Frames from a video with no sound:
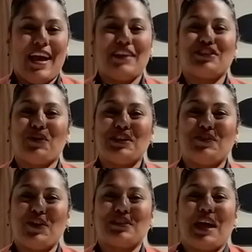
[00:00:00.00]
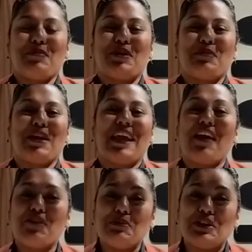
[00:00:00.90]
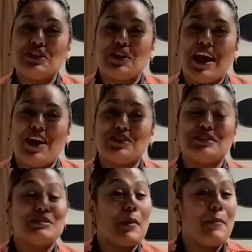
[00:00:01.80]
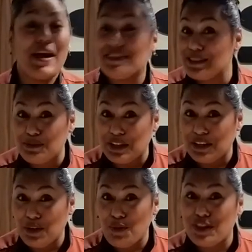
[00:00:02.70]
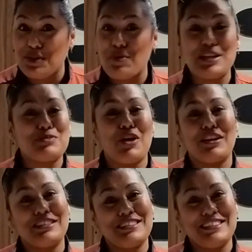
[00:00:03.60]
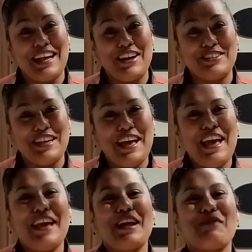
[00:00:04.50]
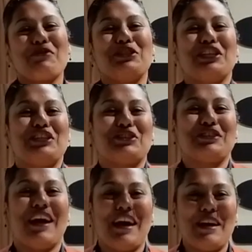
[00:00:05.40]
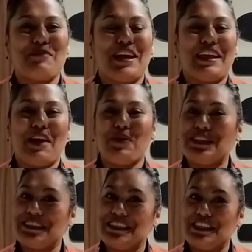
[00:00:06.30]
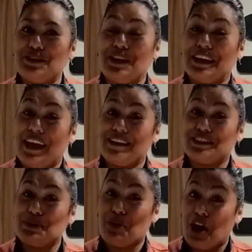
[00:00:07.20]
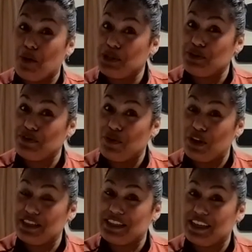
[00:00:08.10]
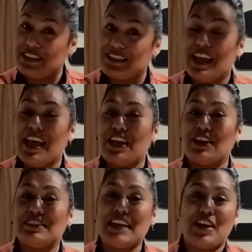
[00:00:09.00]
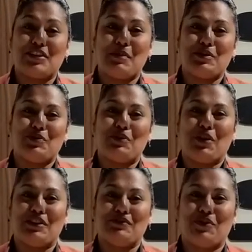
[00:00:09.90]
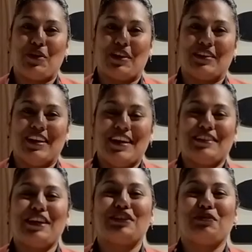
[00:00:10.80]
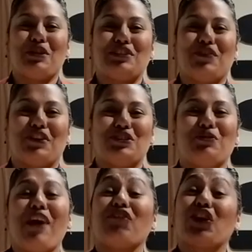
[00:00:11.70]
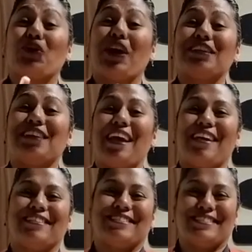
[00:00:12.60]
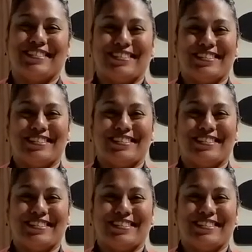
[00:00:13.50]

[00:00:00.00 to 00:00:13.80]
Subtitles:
As always, folks, I'm here to make every meal in your house the best meal with the best products in town. And I appreciate your time, and I can't wait to see you again tomorrow between 4 and 6, and on Saturday between 1 and 4. Thanks so much, folks. You have a great day.